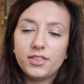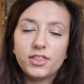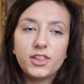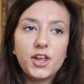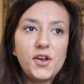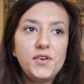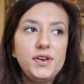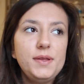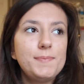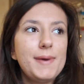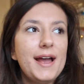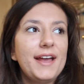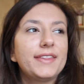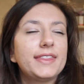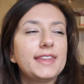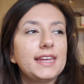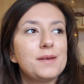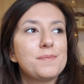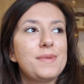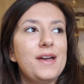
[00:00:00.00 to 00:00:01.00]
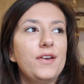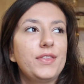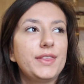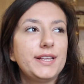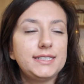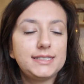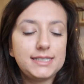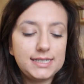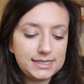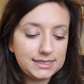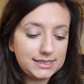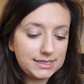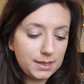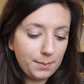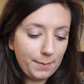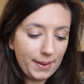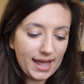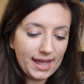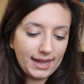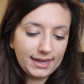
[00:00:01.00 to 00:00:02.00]
only bad thing about these is the
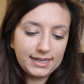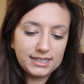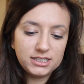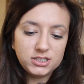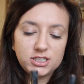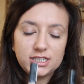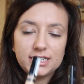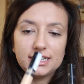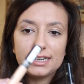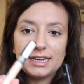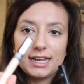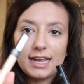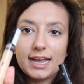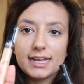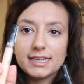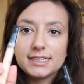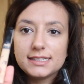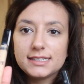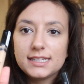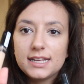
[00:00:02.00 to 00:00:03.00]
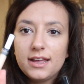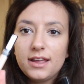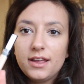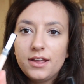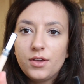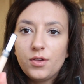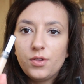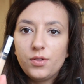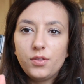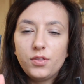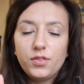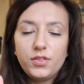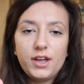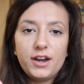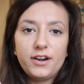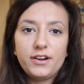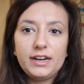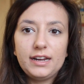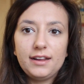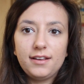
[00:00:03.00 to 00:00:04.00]
packaging gets
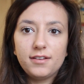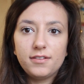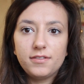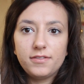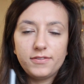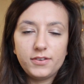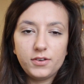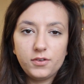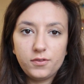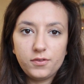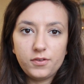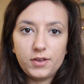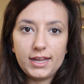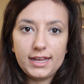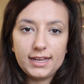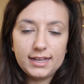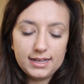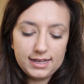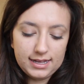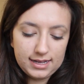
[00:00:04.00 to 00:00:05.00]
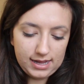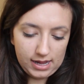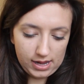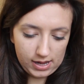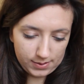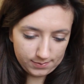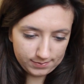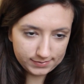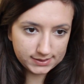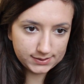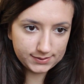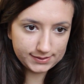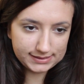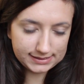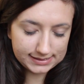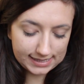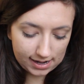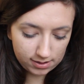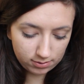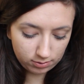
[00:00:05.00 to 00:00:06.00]
very filthy, so
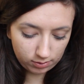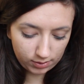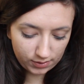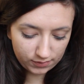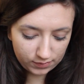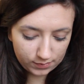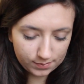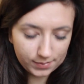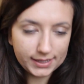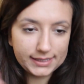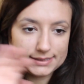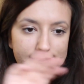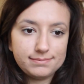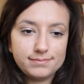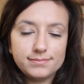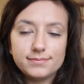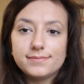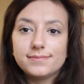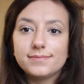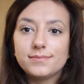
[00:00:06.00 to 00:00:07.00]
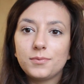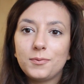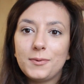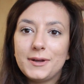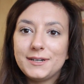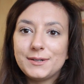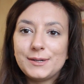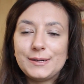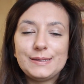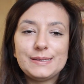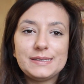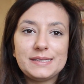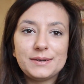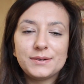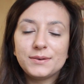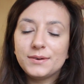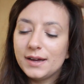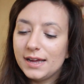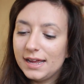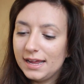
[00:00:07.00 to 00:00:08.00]
it's now all over my
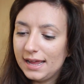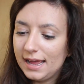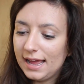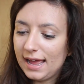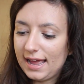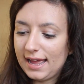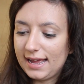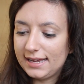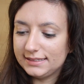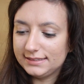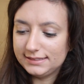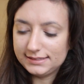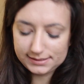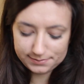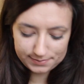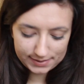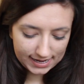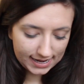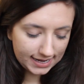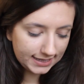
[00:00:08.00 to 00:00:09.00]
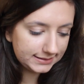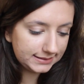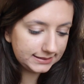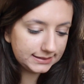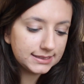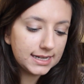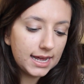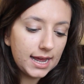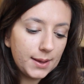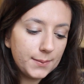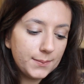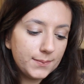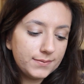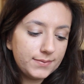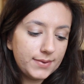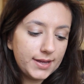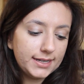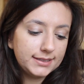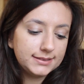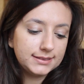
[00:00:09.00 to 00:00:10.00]
windowsill and my hands,
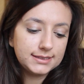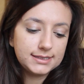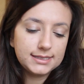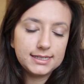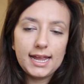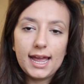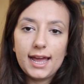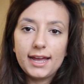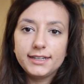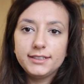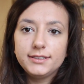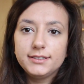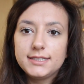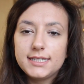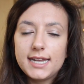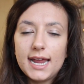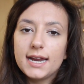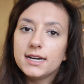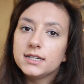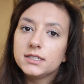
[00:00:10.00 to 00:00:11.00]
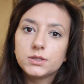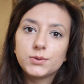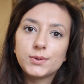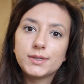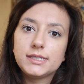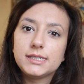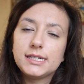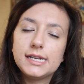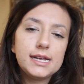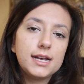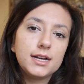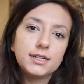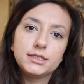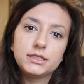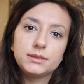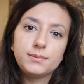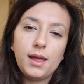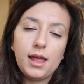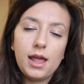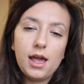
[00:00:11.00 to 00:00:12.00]
but yeah, I use 10 and 20
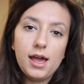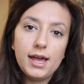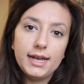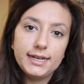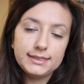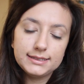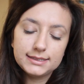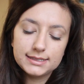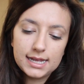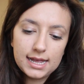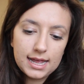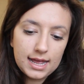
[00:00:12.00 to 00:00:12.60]
under my eyes.